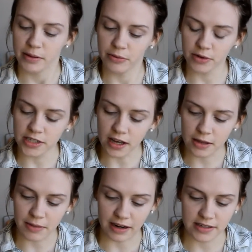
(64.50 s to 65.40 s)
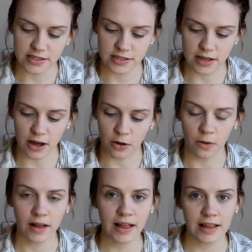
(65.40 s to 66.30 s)
people were talking about it.
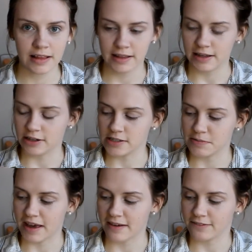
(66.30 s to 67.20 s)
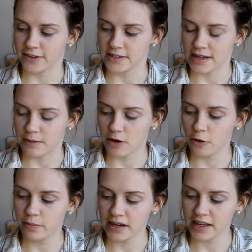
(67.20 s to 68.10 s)
So here's my first time
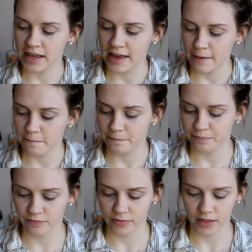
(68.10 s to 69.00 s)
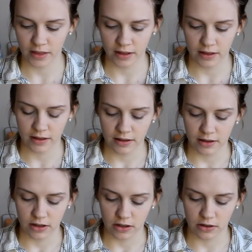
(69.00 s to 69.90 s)
opening it.
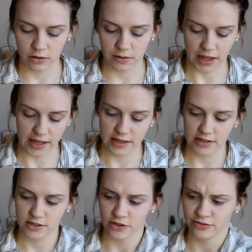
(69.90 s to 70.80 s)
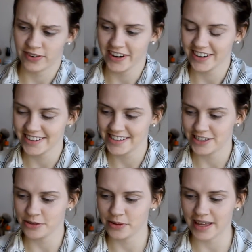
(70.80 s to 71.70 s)
Okay, so first
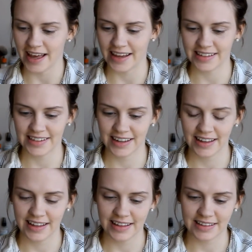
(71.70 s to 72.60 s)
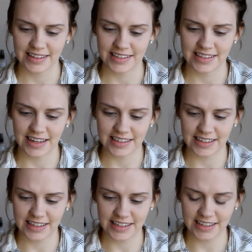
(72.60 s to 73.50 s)
you get this
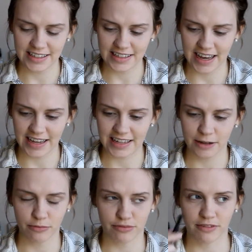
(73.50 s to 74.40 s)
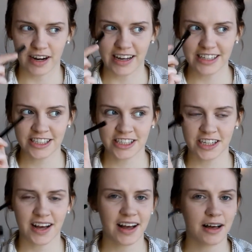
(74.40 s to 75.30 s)
teeny tiny brush.
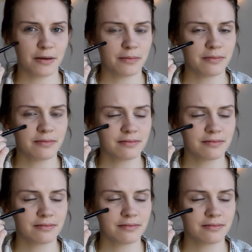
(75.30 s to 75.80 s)
I